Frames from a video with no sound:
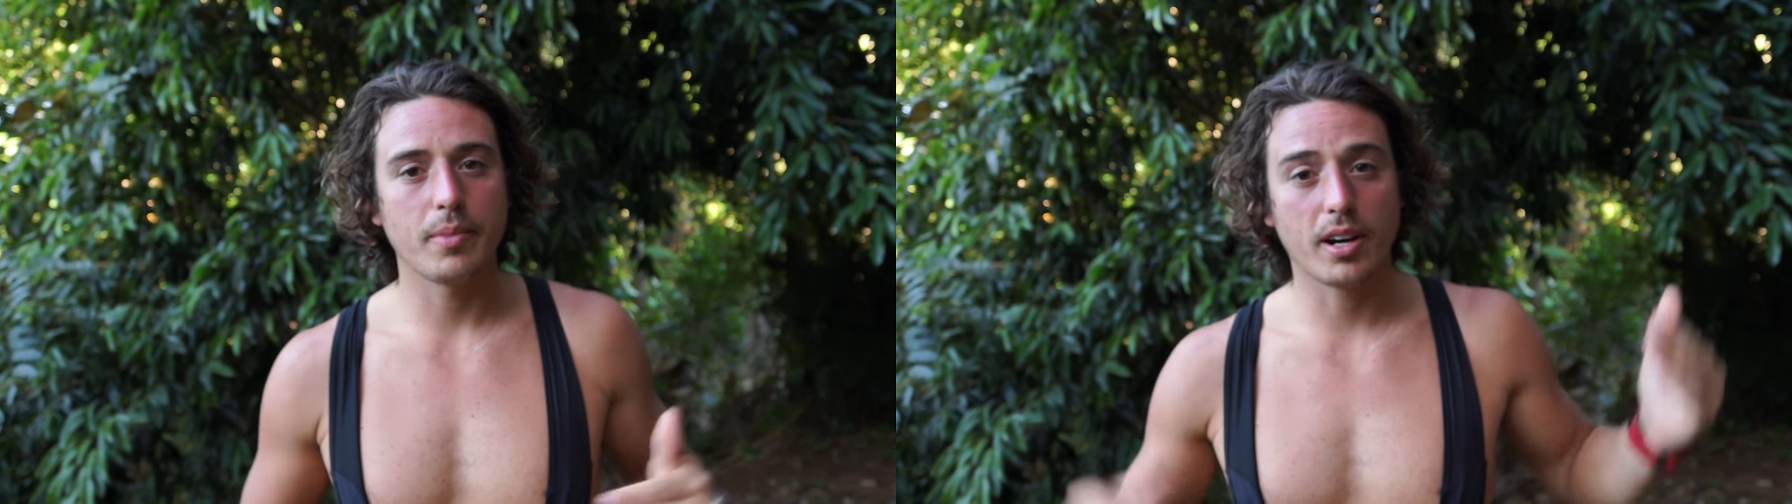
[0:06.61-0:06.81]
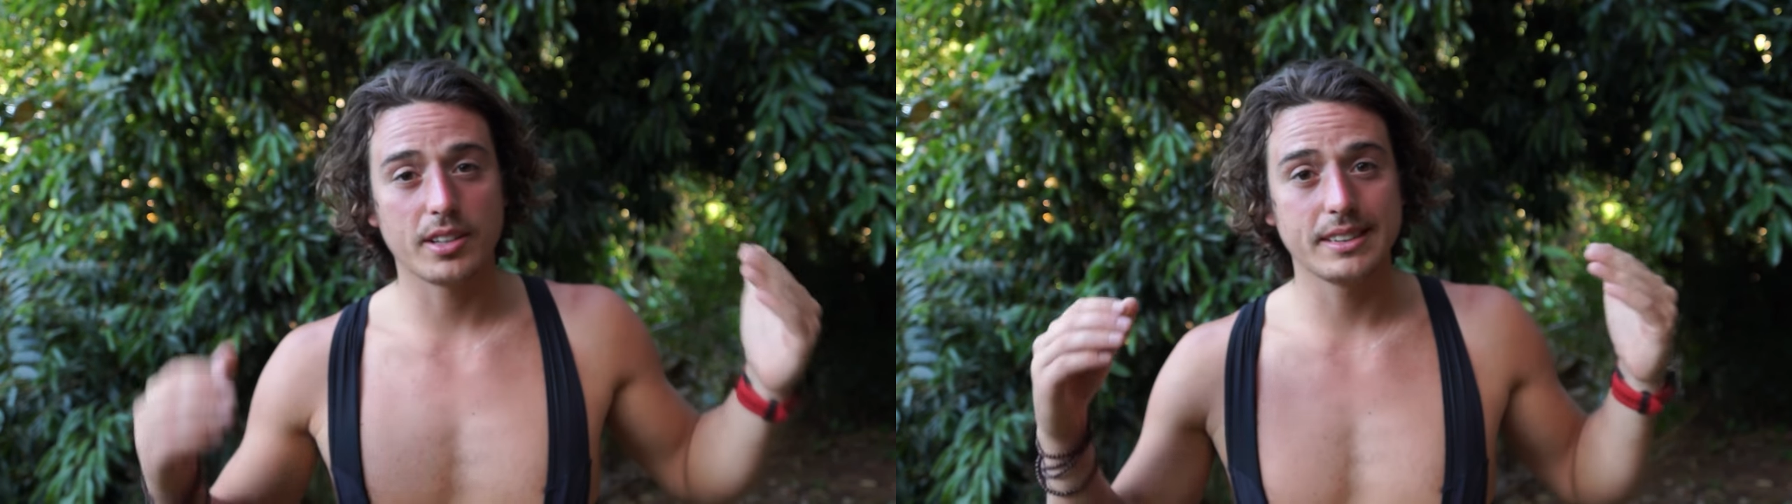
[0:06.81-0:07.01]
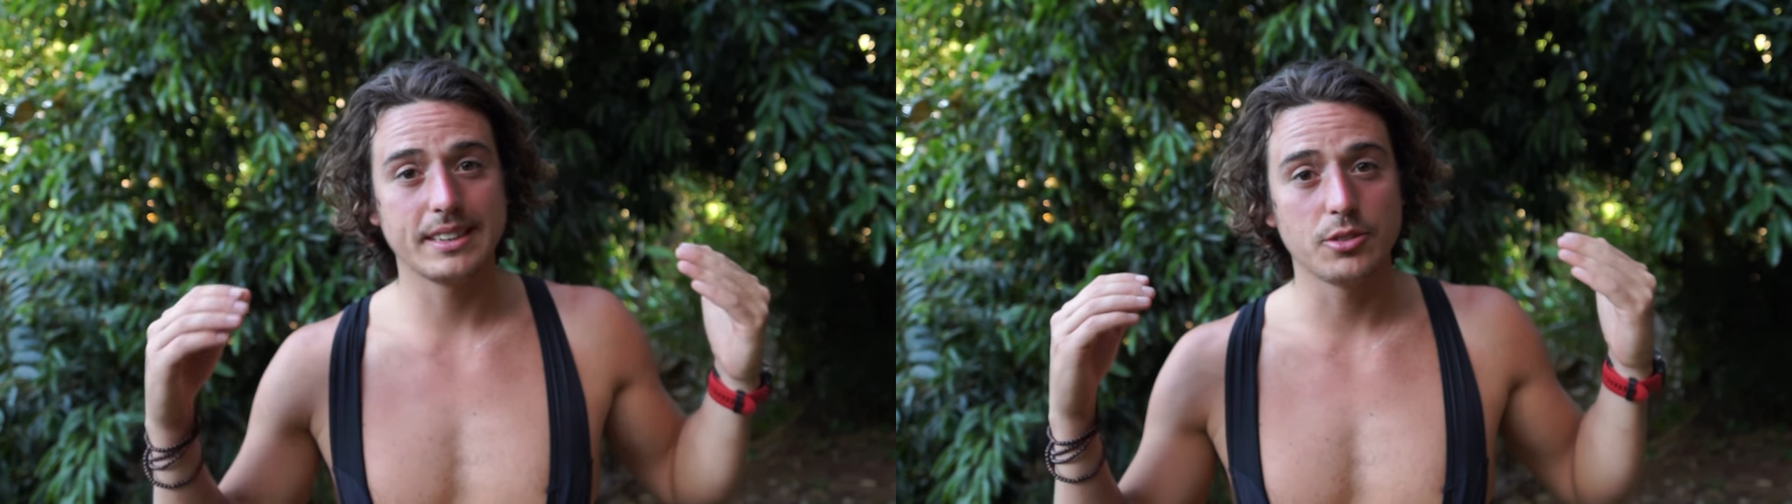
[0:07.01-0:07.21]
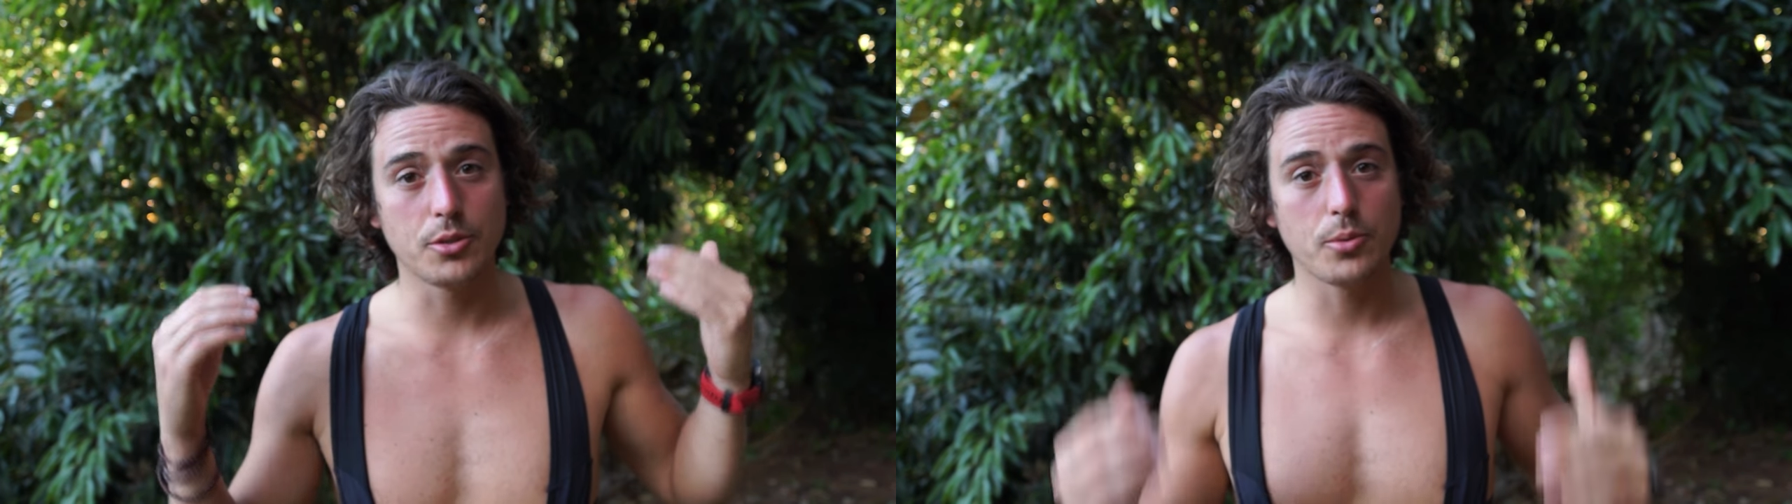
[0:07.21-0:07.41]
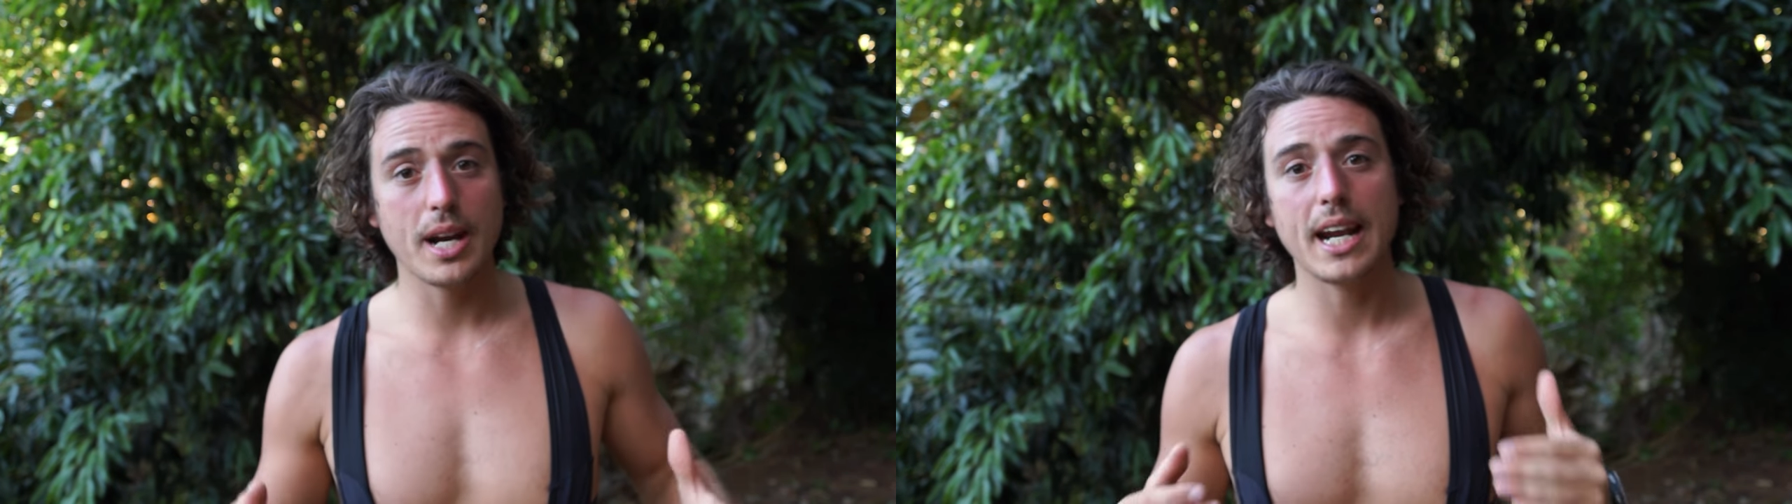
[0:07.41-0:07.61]
because this is
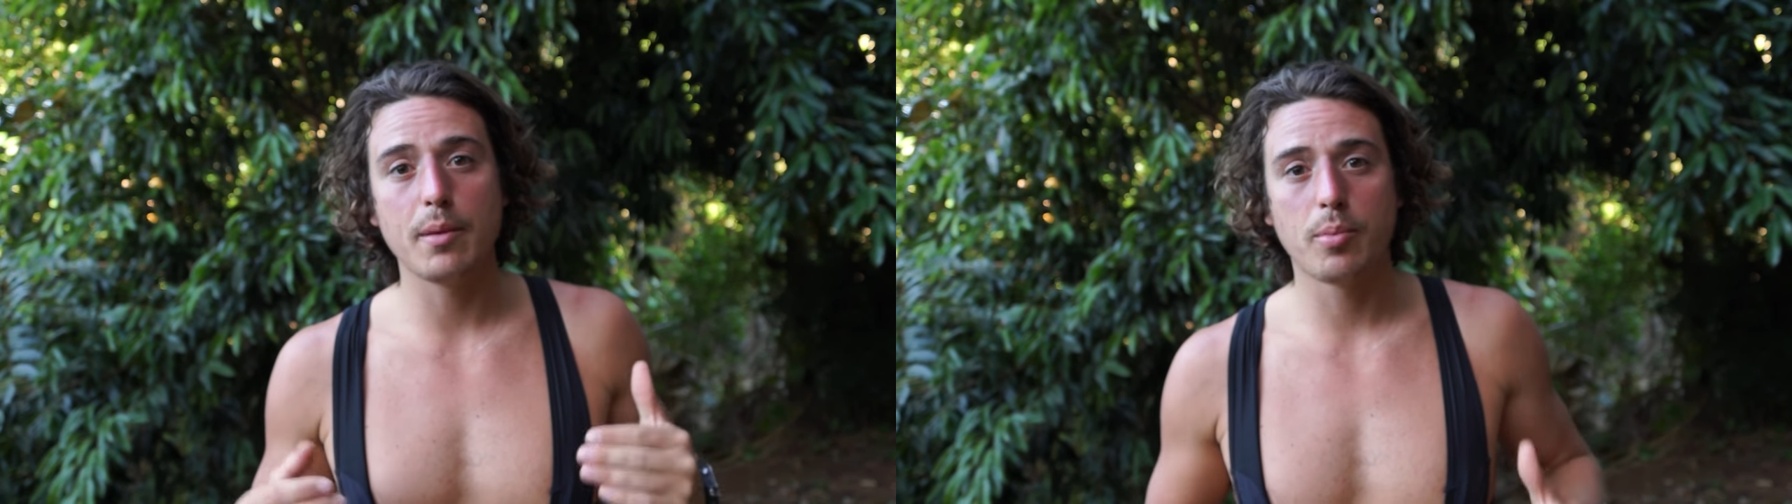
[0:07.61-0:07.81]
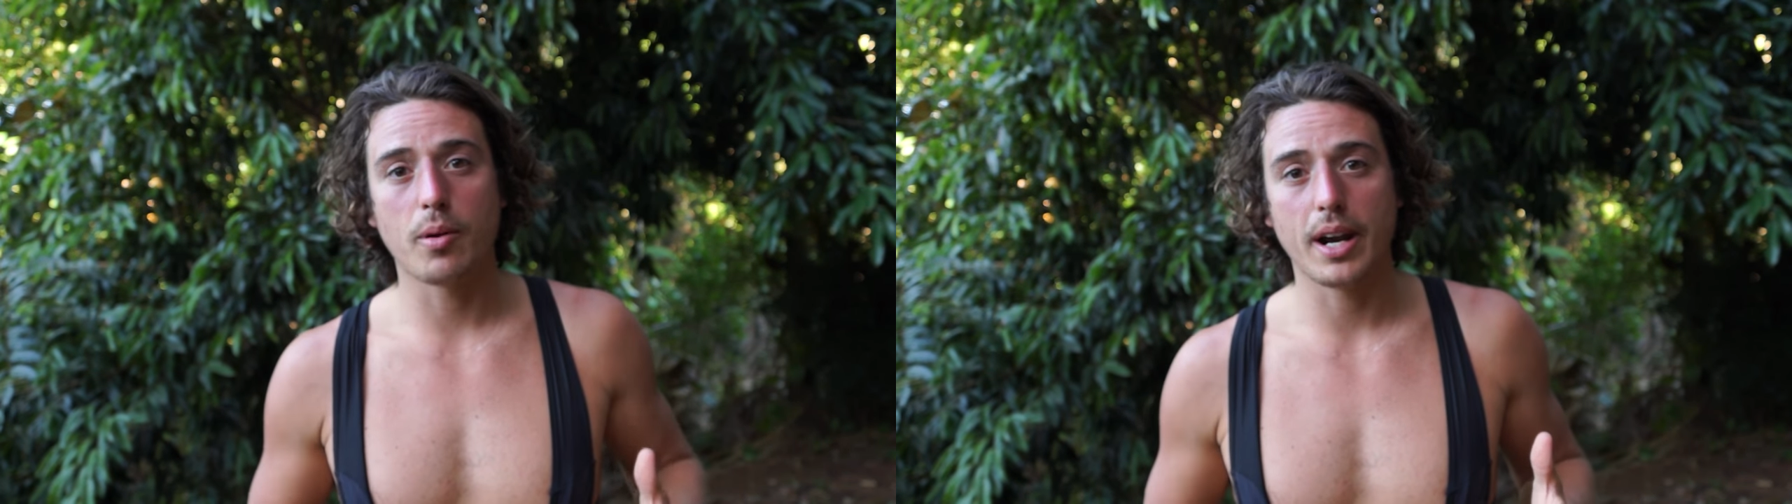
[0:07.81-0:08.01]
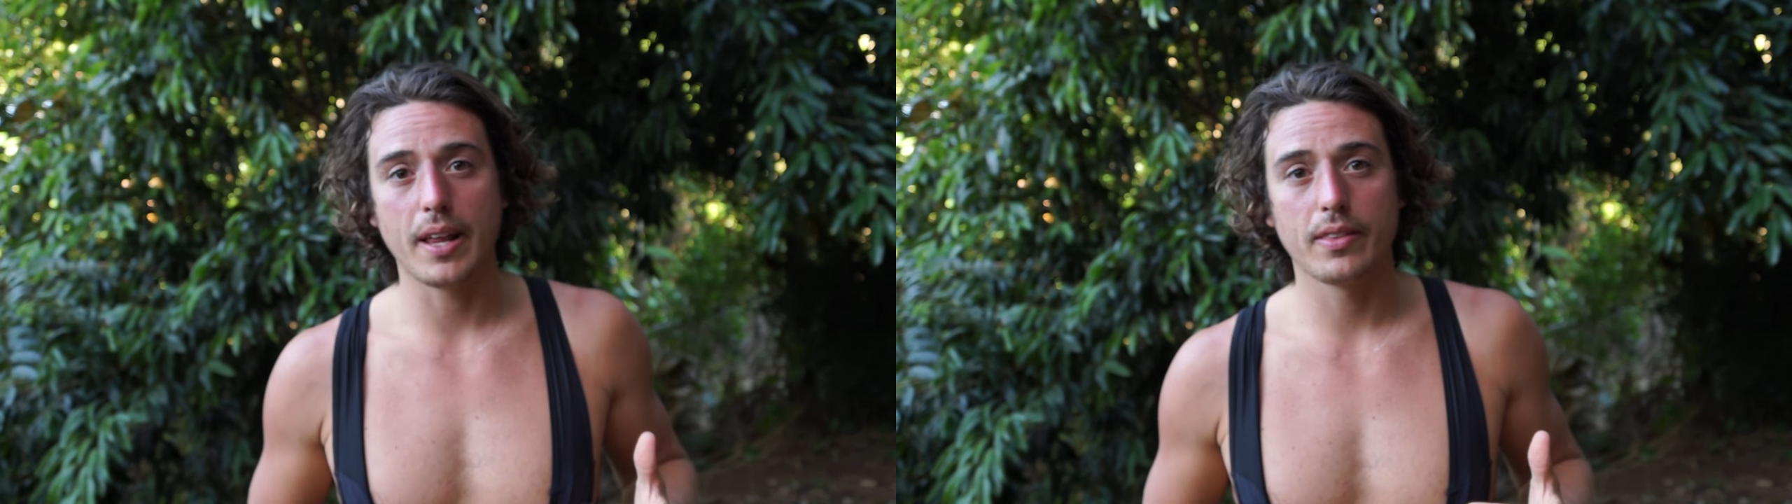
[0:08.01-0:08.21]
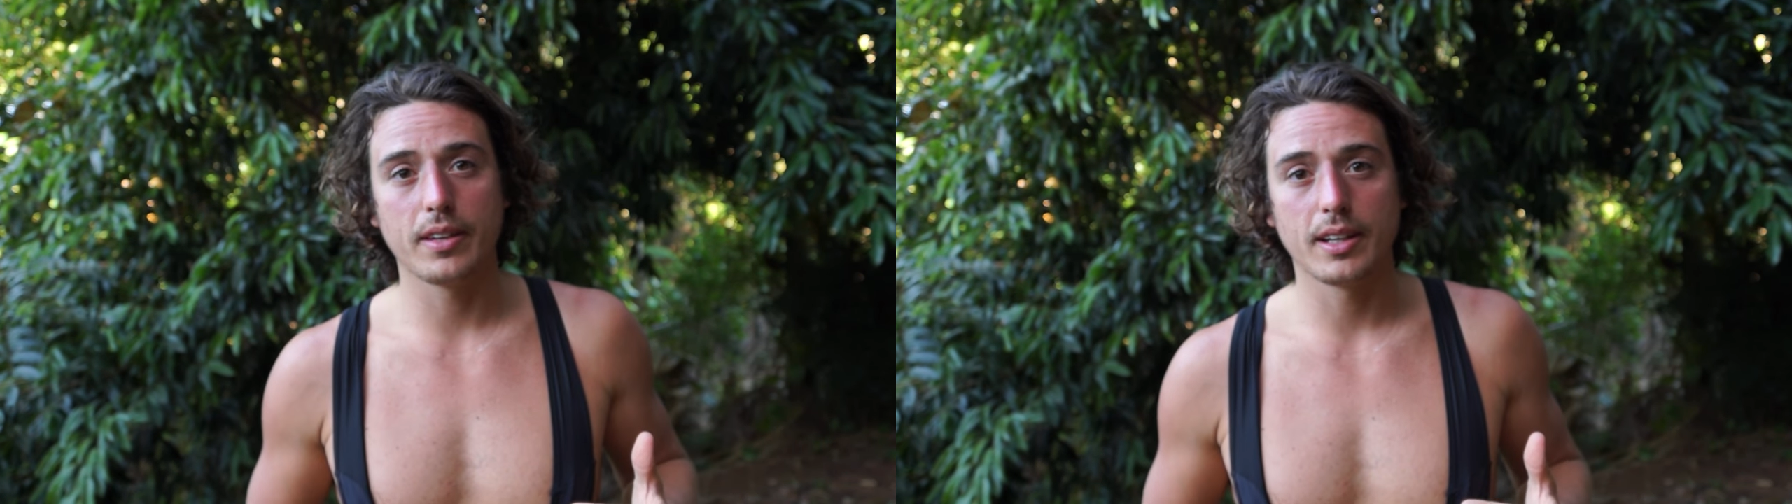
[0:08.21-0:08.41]
really important.